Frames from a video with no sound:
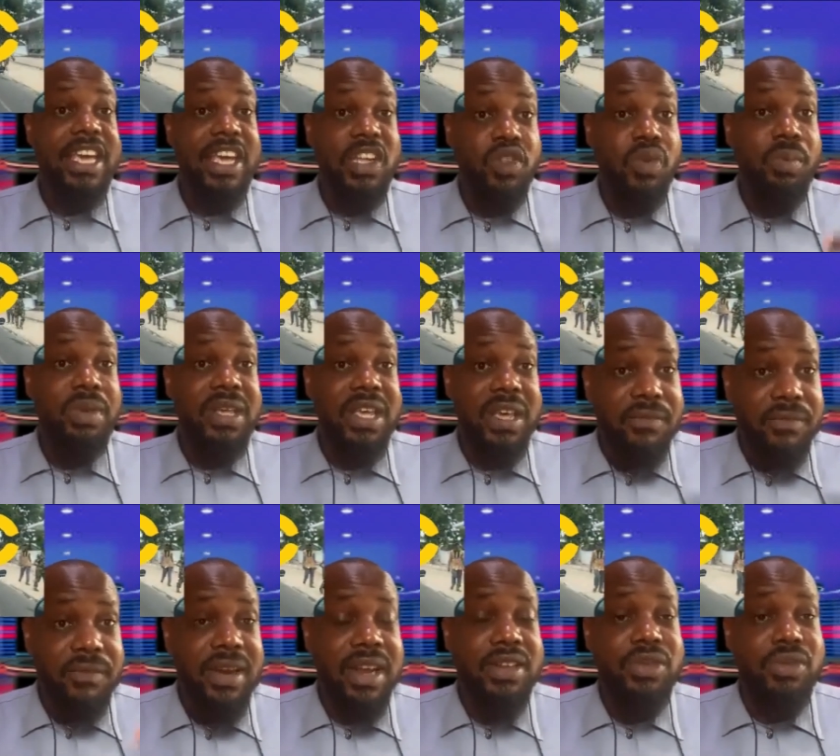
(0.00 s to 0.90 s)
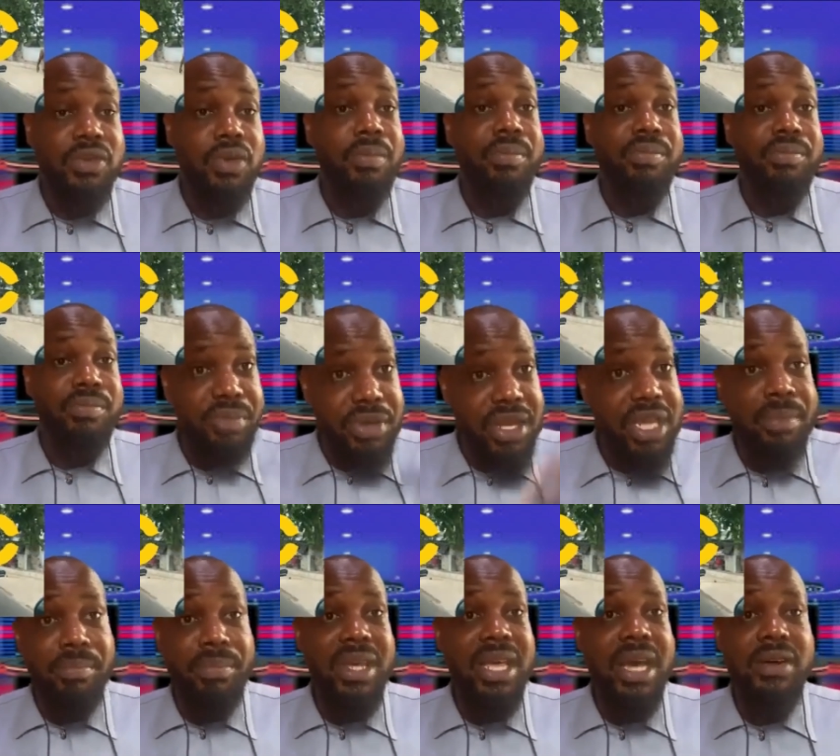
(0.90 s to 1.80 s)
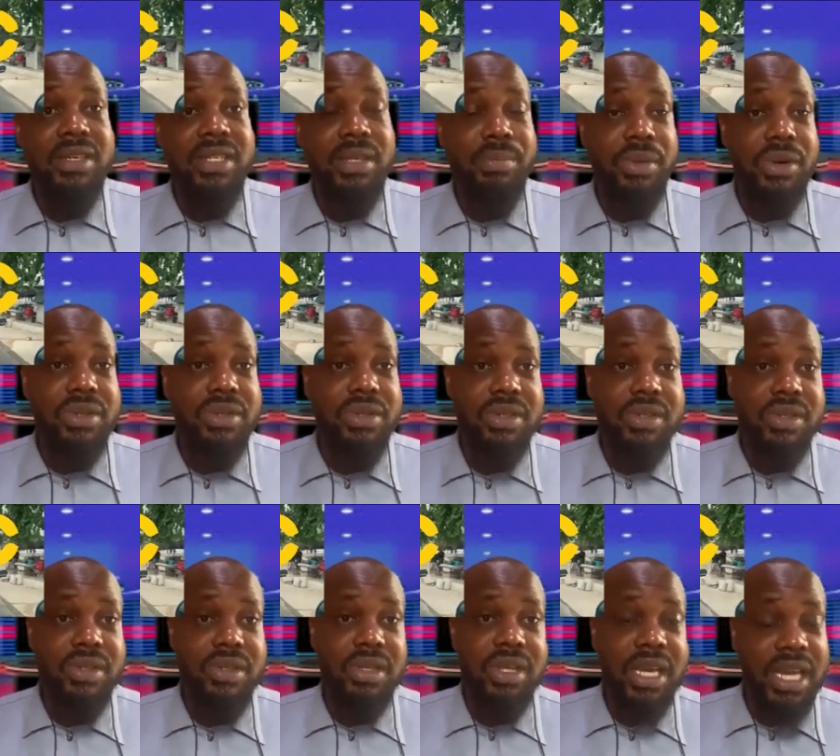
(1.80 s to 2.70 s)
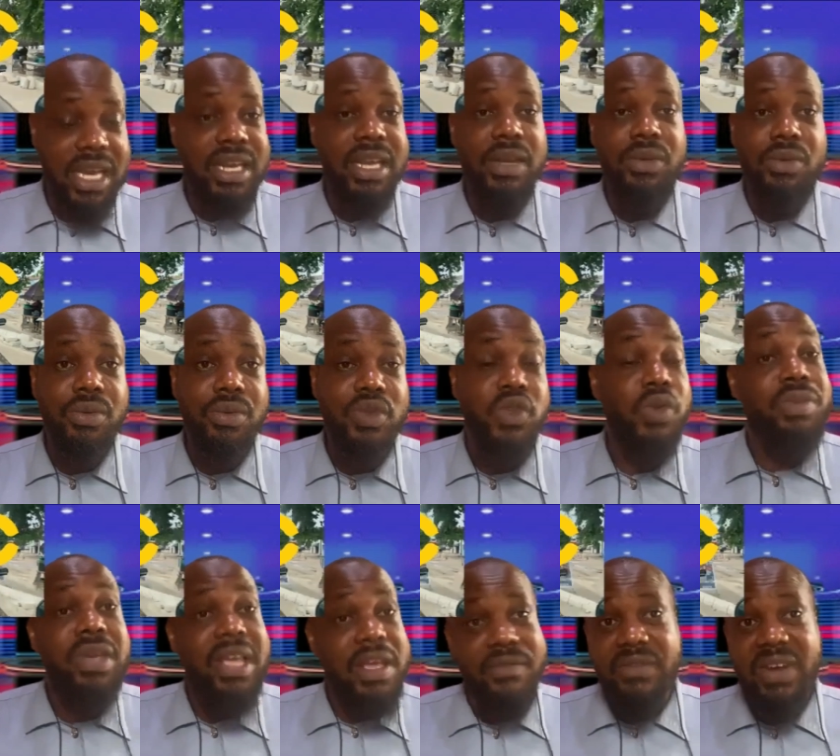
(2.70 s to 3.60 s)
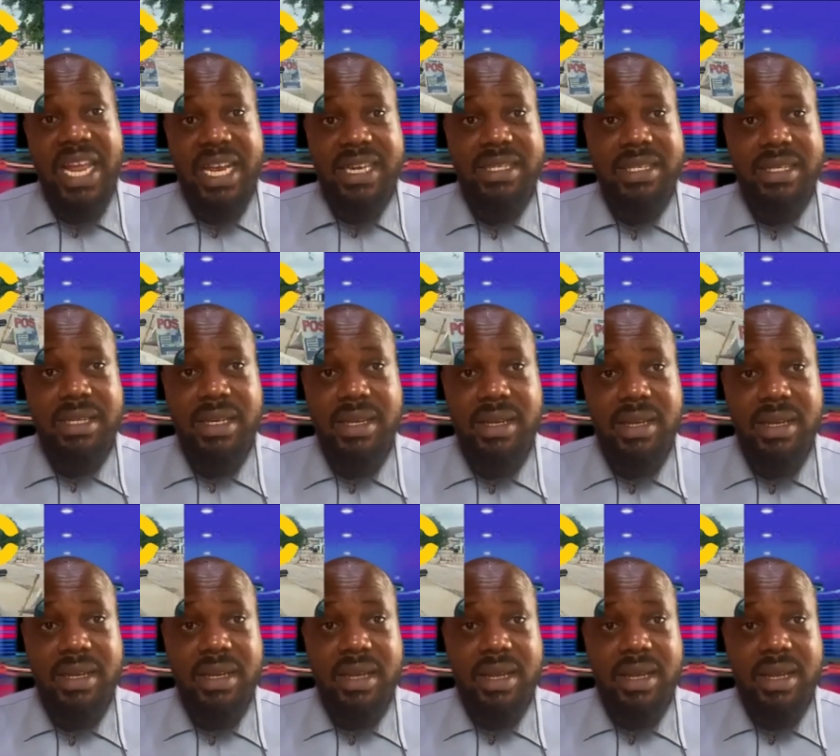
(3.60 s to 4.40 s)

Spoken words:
it will be a flex to be in BRT bus in Enugu, to be a flex.